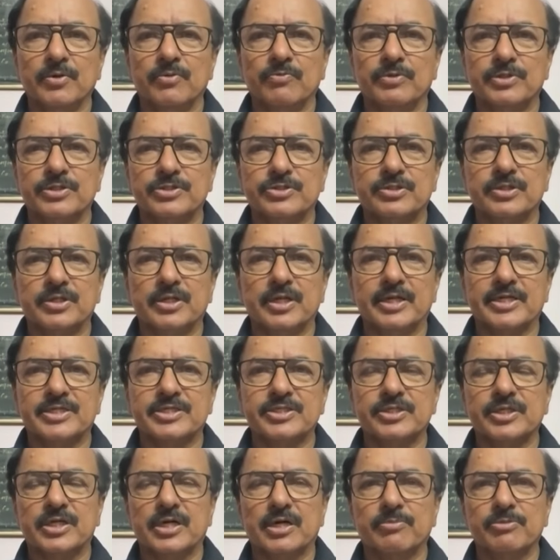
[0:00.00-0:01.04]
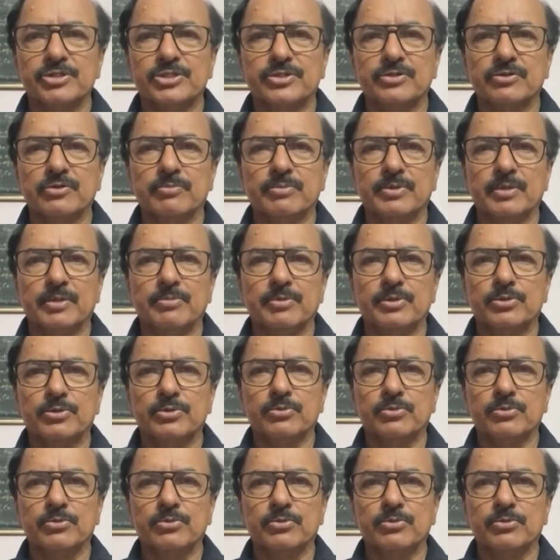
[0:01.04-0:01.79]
which the election commission will be able